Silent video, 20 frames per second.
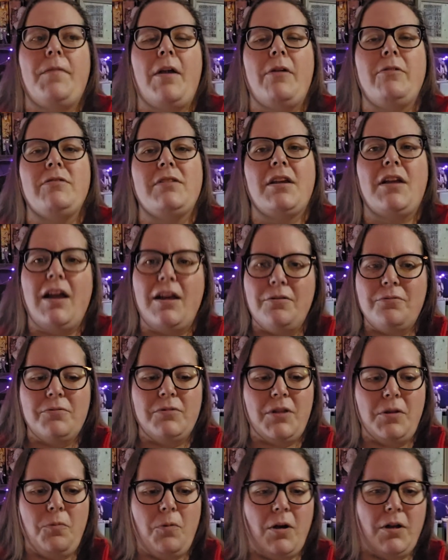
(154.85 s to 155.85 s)
I was like I don't
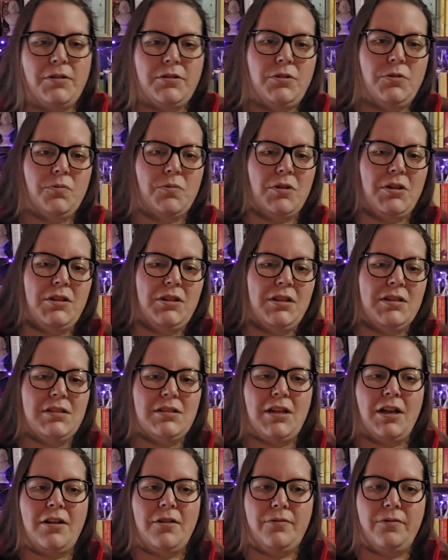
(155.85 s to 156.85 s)
really want to read this
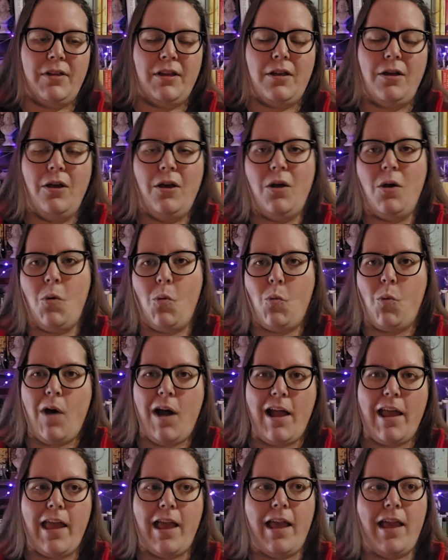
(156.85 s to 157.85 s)
kind of like
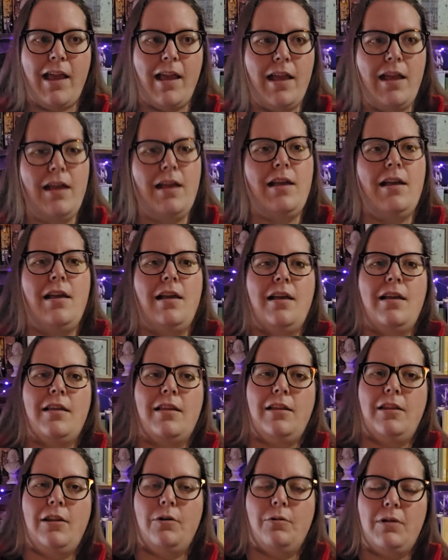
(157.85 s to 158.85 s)
YA,
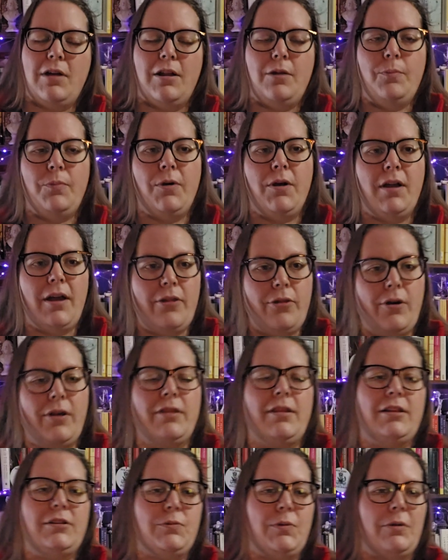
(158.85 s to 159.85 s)
you know, kind of book. I thought
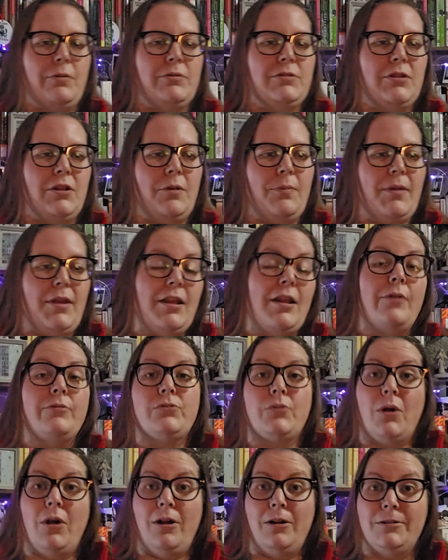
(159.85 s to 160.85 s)
that's what it was going to be, and I
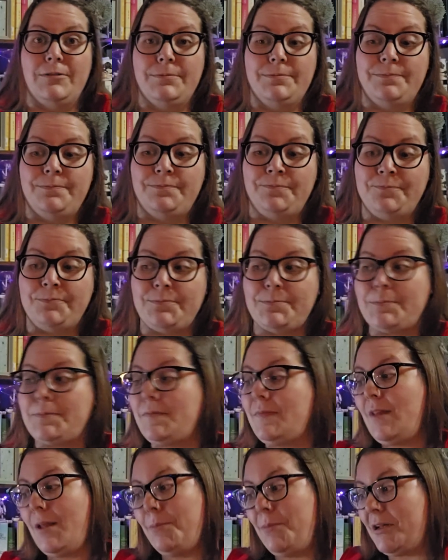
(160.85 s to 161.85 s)
was wrong.
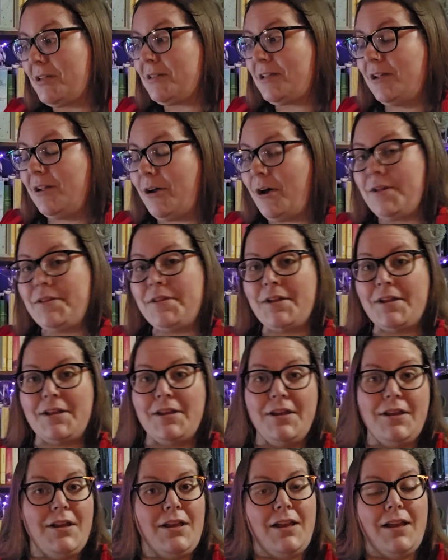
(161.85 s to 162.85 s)
Mexican Gothic
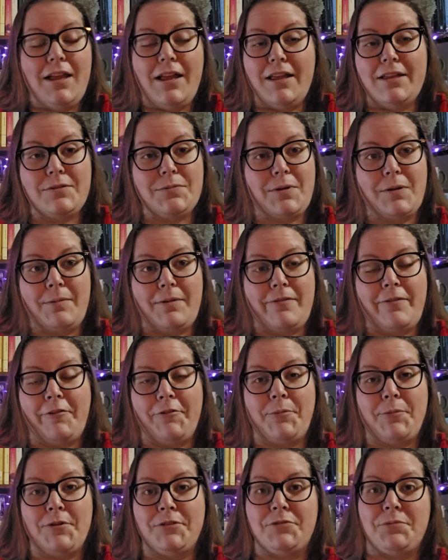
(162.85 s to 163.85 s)
is one of my
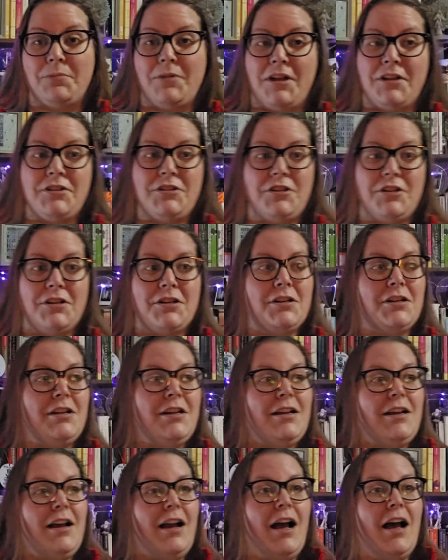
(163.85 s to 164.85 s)
favorite books from last year,
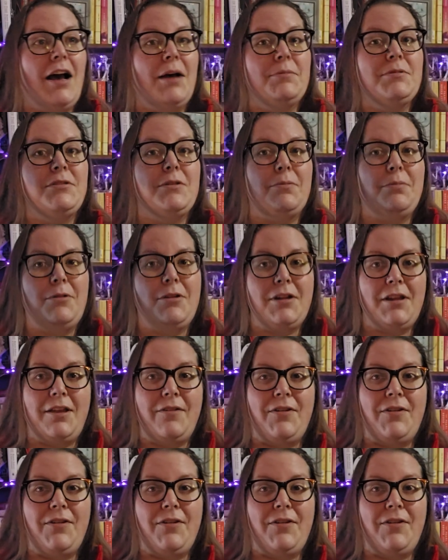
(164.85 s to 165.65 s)
um, so I'm gonna